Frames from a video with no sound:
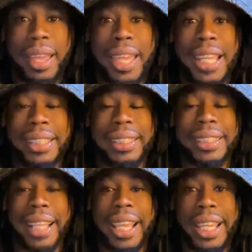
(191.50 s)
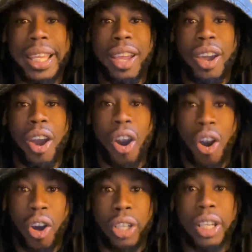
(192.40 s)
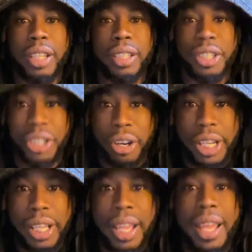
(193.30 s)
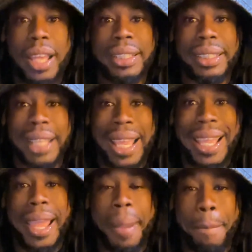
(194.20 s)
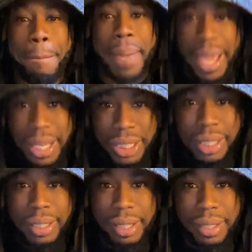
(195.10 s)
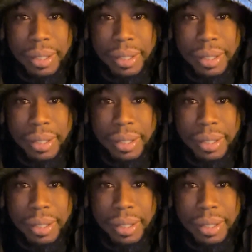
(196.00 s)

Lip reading: is stay on the journey. Stay patient.